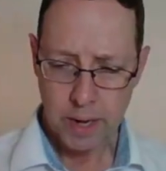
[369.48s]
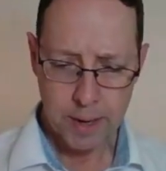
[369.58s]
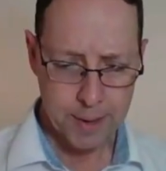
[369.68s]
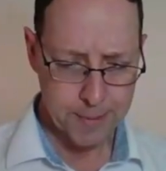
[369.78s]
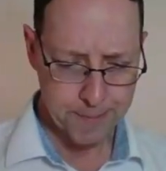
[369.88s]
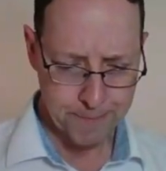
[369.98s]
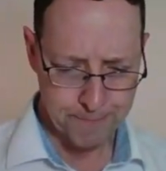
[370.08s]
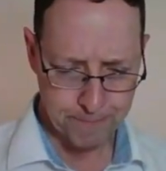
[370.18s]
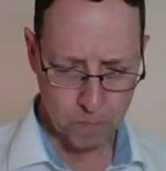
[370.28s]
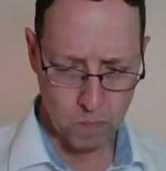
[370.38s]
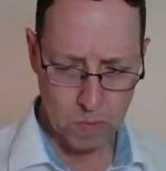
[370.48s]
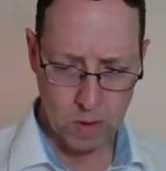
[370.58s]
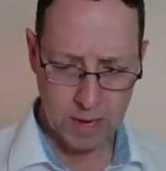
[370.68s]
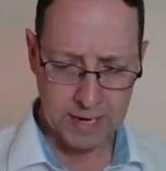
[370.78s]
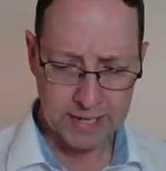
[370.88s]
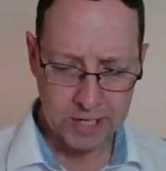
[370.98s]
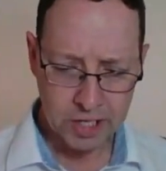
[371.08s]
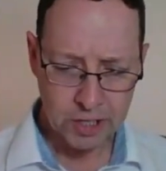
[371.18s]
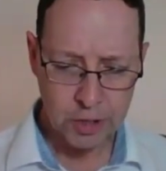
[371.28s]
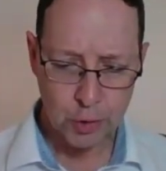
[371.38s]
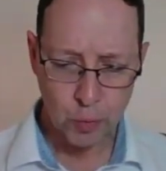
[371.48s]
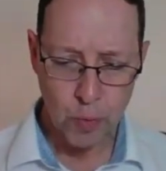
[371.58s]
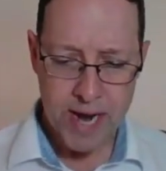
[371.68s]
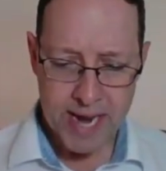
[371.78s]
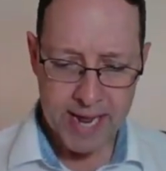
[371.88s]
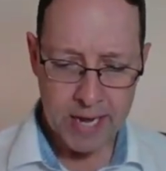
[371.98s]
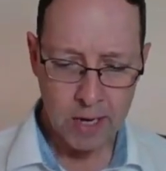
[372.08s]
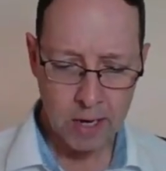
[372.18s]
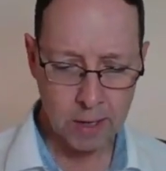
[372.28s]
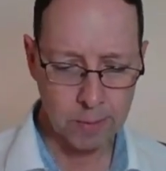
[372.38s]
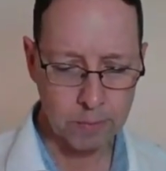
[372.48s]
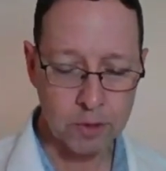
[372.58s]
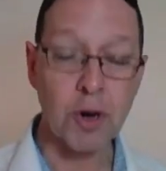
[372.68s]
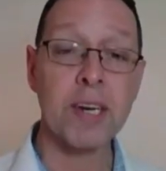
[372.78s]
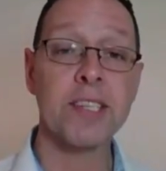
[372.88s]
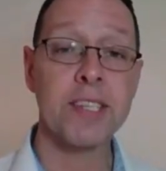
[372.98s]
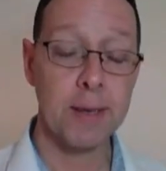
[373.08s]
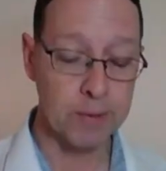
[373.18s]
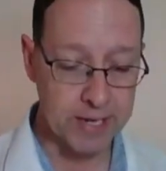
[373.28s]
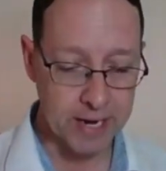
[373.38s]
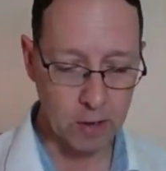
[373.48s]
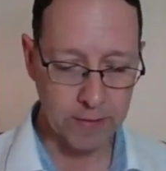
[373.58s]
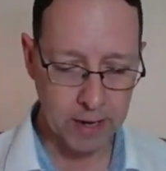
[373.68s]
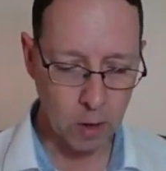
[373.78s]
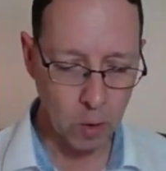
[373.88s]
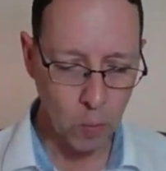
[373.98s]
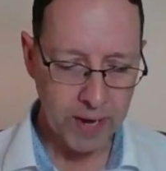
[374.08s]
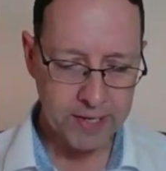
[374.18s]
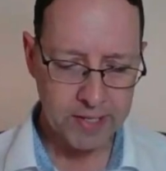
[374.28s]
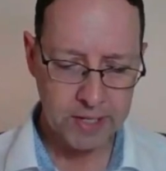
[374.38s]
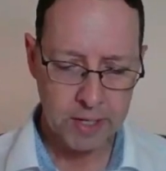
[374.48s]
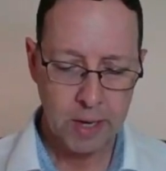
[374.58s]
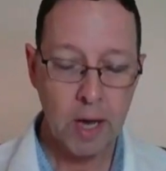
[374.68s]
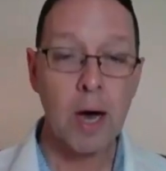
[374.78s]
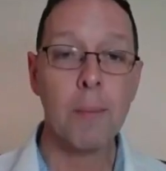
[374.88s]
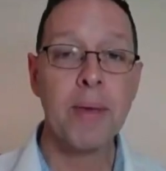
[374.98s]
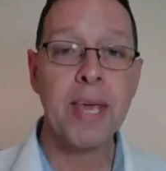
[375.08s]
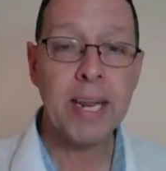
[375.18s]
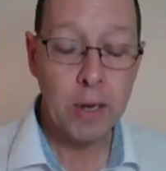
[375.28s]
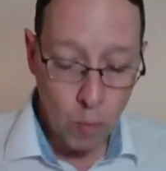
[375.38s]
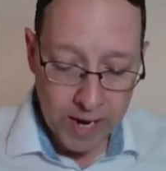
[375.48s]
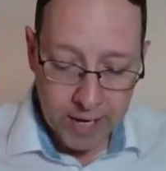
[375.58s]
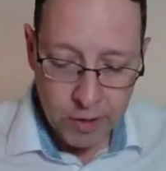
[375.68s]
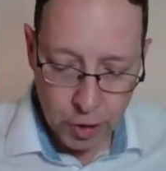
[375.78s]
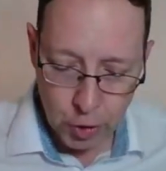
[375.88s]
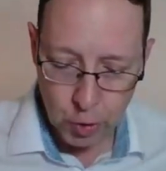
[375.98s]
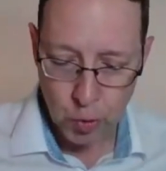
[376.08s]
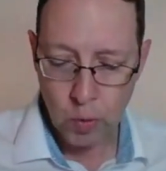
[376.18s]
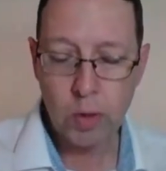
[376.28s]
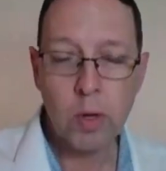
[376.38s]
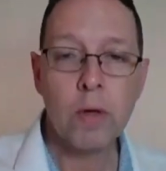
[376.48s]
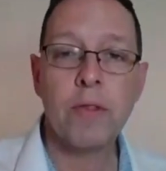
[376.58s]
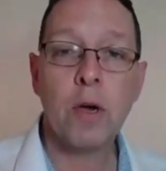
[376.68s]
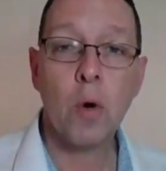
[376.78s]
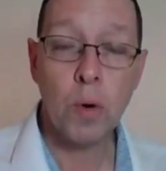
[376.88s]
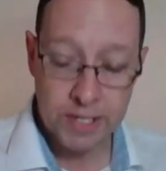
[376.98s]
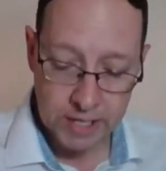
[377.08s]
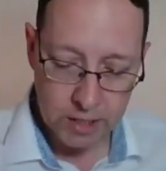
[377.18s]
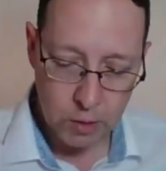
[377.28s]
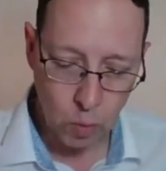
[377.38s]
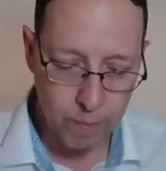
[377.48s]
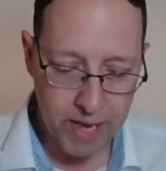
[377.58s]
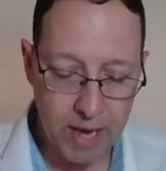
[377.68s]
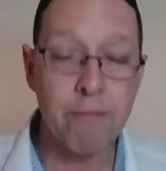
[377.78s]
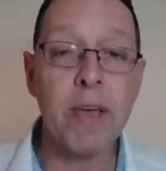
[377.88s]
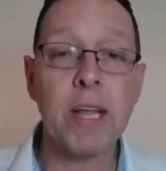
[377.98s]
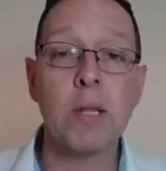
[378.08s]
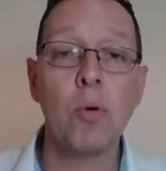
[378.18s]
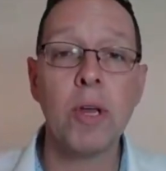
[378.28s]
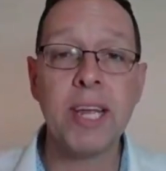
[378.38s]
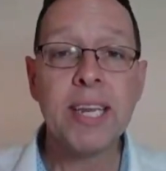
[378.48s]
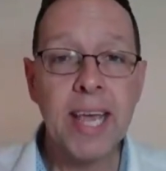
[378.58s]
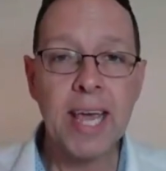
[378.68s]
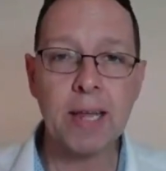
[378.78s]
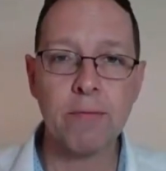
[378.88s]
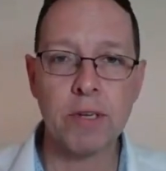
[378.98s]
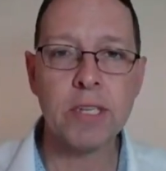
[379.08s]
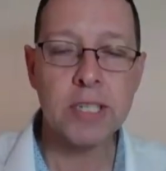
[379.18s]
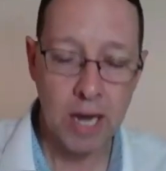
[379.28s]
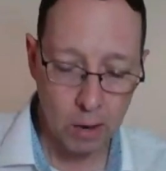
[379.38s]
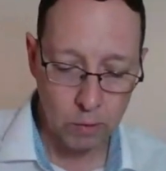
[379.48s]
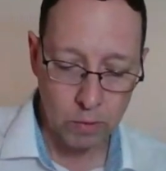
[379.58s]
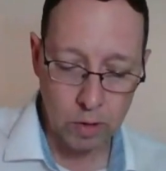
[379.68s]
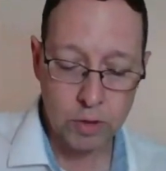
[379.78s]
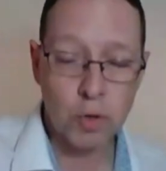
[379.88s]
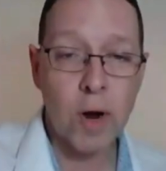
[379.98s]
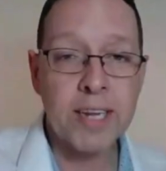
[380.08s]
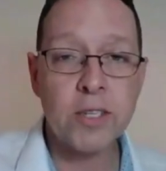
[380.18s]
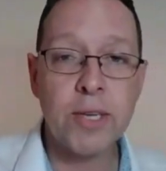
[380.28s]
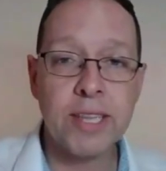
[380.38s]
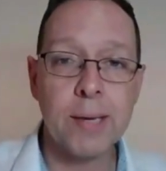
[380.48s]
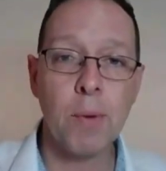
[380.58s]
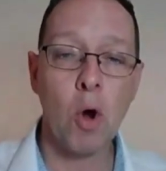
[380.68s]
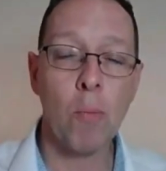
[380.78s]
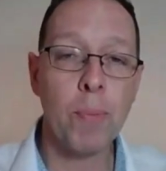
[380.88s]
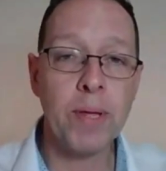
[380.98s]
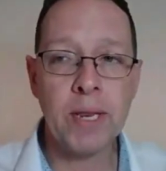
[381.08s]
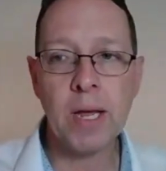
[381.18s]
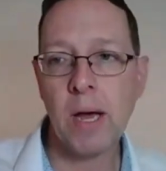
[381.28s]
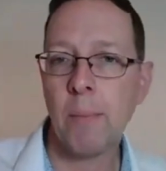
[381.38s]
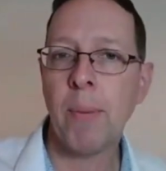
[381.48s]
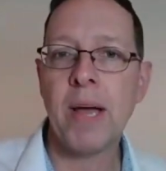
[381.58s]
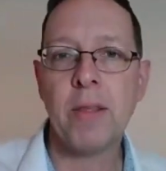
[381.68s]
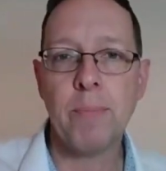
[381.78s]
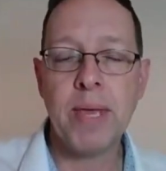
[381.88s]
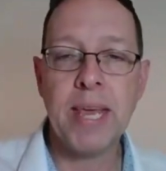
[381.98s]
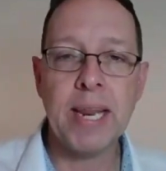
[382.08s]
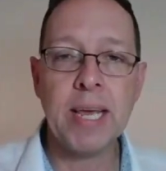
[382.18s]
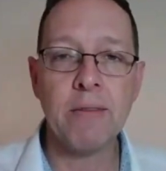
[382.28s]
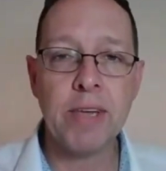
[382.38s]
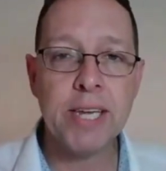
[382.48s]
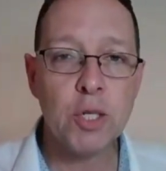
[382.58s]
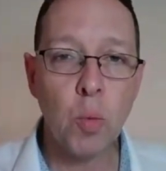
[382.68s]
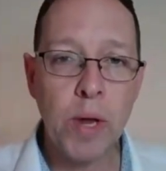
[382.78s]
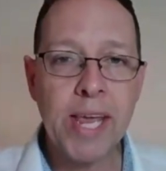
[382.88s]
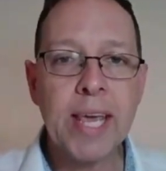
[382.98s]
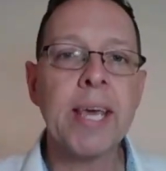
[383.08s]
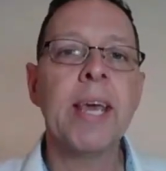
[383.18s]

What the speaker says: In addition to reading, try to stay up to date on that always. Beginning week 2, the quizzes will be available in Canvas. I'll try to get them open by the beginning of each week,